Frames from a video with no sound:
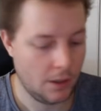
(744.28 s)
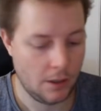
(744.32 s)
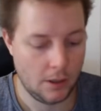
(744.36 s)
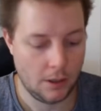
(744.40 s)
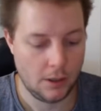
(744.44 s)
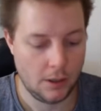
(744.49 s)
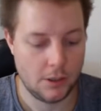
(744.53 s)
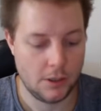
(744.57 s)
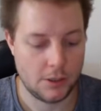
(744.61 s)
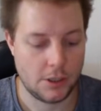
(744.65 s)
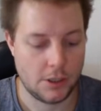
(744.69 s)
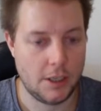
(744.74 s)

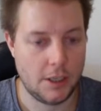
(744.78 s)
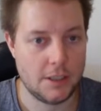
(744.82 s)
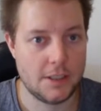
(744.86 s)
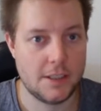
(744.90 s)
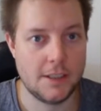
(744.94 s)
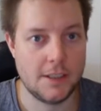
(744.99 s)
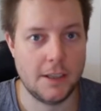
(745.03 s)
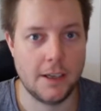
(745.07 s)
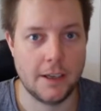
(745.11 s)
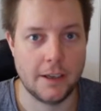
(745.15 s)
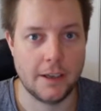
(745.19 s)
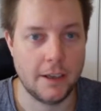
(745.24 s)
So let's
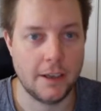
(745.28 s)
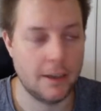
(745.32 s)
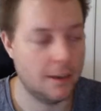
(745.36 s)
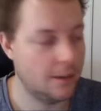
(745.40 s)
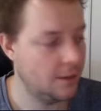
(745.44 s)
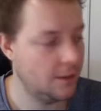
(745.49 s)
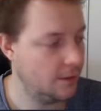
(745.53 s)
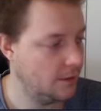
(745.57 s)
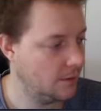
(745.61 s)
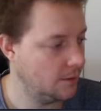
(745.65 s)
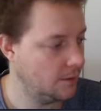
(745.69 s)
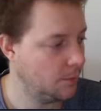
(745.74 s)
start
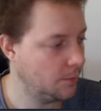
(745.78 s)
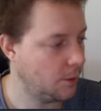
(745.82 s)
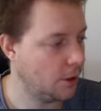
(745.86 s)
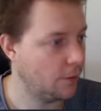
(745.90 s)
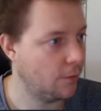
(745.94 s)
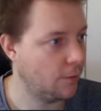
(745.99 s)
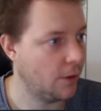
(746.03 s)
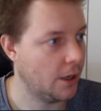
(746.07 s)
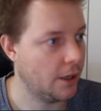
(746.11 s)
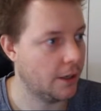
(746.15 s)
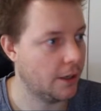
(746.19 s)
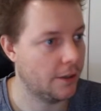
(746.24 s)
again by
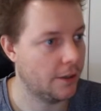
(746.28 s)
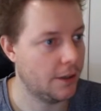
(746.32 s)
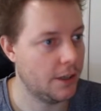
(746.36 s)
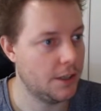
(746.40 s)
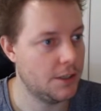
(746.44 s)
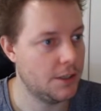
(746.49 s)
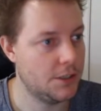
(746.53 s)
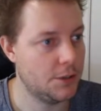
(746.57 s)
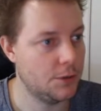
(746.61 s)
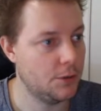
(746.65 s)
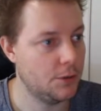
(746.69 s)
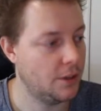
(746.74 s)
running
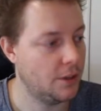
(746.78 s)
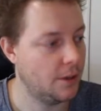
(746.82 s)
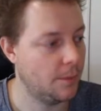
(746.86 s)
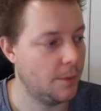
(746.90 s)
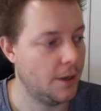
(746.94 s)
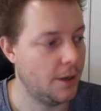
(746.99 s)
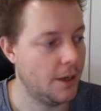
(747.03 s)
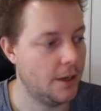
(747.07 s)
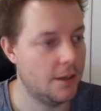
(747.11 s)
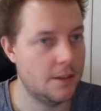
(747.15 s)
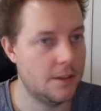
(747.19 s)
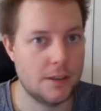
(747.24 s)
these two
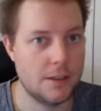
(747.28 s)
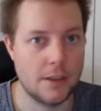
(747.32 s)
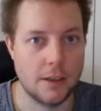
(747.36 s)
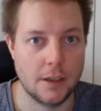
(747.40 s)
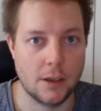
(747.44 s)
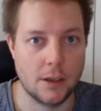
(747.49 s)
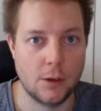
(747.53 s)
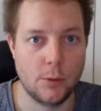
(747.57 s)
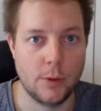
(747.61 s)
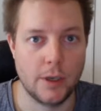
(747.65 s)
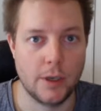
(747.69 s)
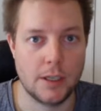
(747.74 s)
commands in
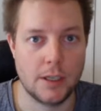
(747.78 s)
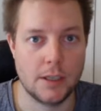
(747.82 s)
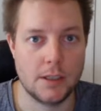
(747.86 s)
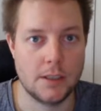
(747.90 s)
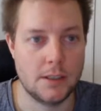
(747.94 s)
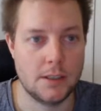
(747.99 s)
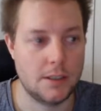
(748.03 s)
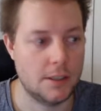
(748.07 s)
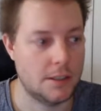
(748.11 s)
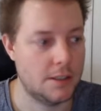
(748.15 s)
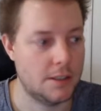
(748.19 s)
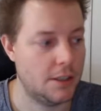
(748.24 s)
quick
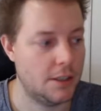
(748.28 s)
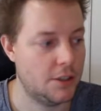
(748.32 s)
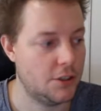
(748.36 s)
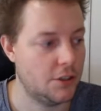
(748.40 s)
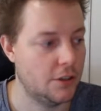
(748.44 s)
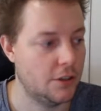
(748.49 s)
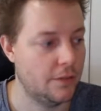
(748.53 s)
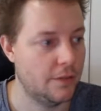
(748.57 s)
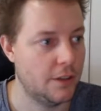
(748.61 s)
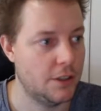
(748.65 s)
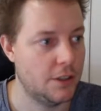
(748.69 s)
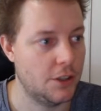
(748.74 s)
succession
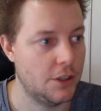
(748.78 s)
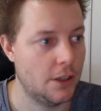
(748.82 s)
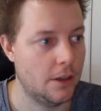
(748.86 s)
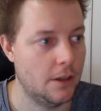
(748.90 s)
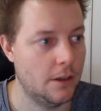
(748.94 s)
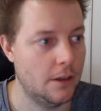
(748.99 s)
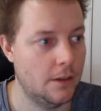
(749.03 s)
of each other.